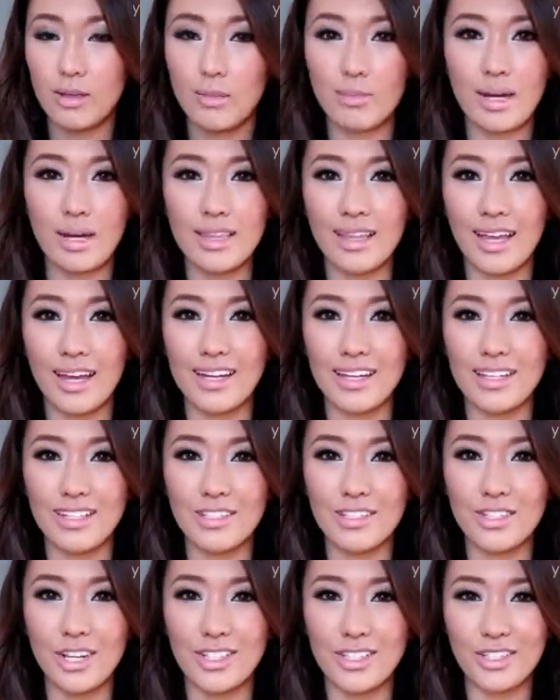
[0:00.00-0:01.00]
My lighting
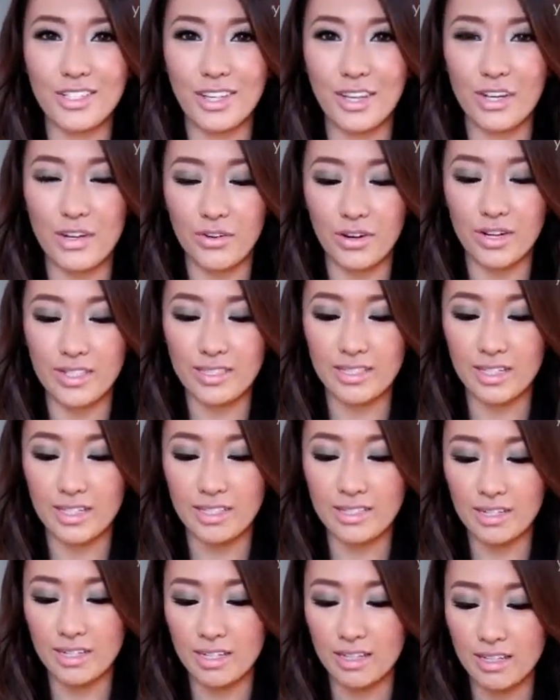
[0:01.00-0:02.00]
is changing like crazy,
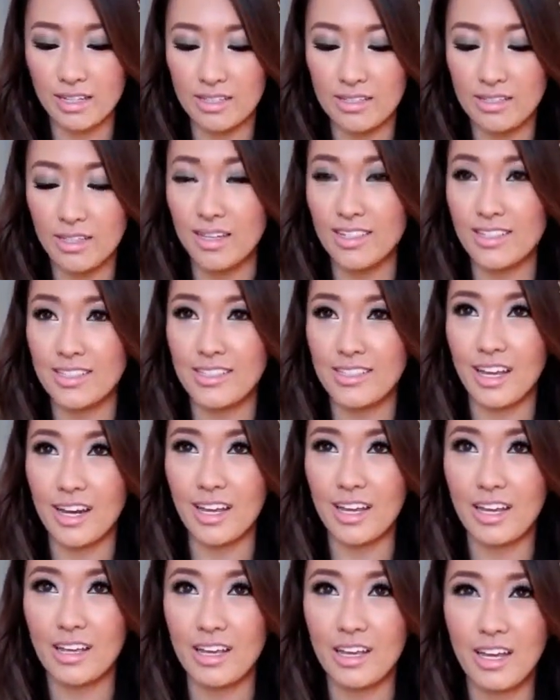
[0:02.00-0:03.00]
isn't it? The sun is
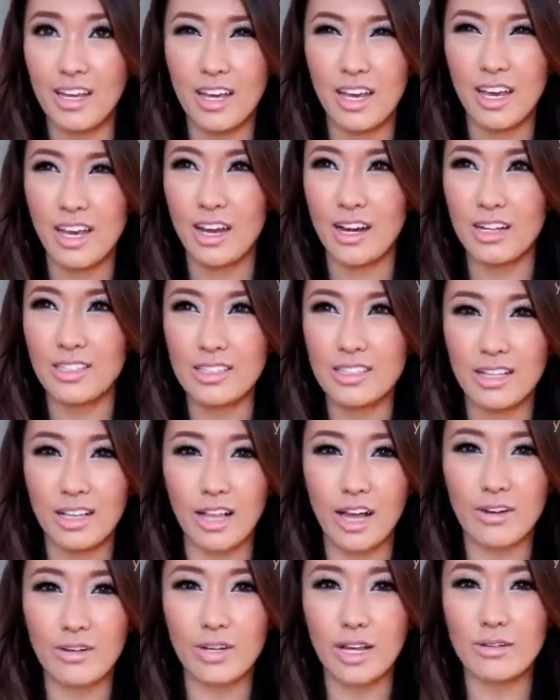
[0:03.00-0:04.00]
setting, and it's
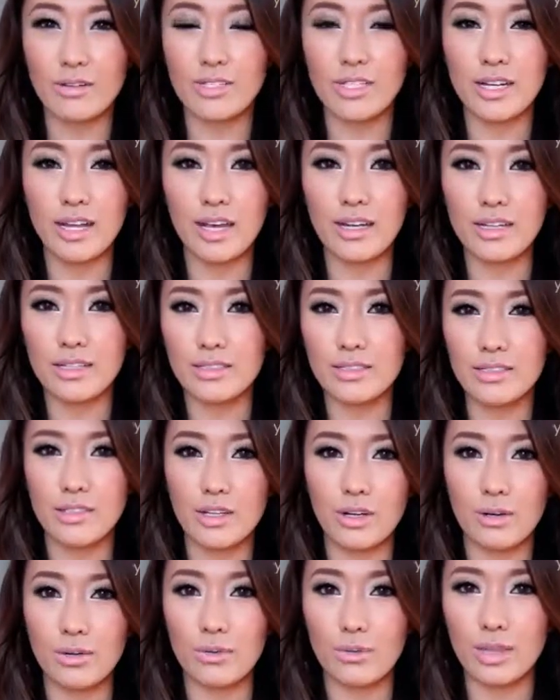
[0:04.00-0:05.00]
cloudy out today, and
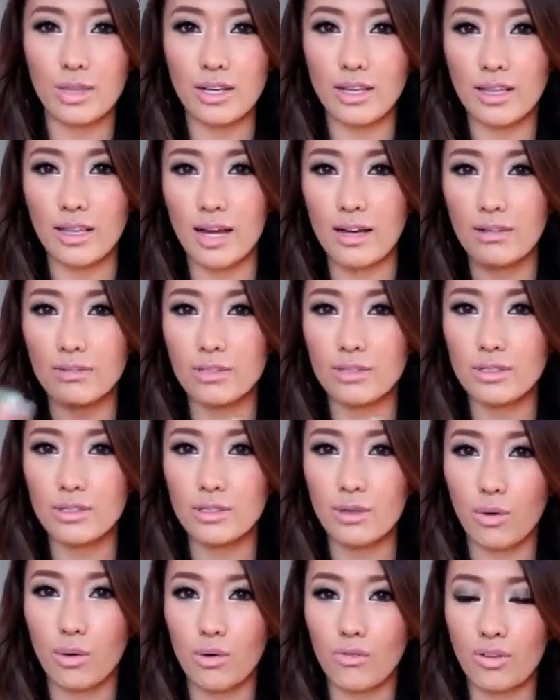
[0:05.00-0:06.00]
so when the clouds
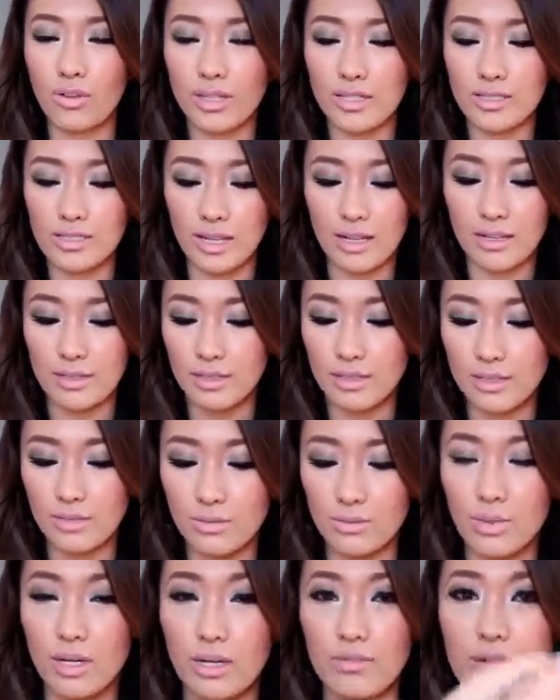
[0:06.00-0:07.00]
go over the sun
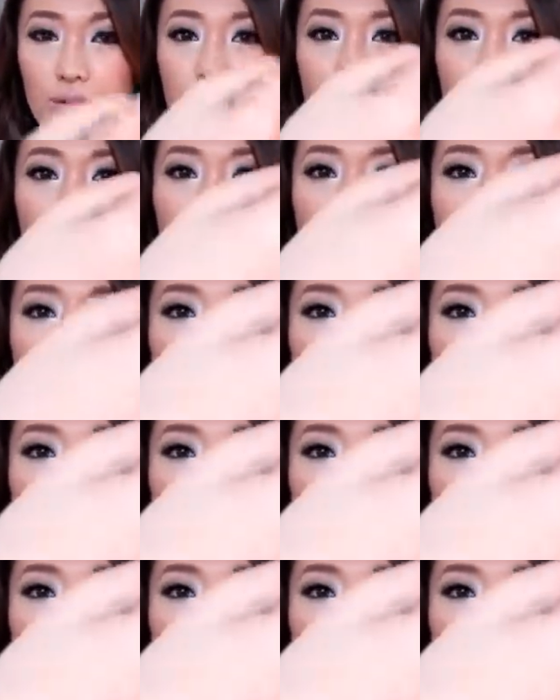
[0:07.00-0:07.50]
and whatever.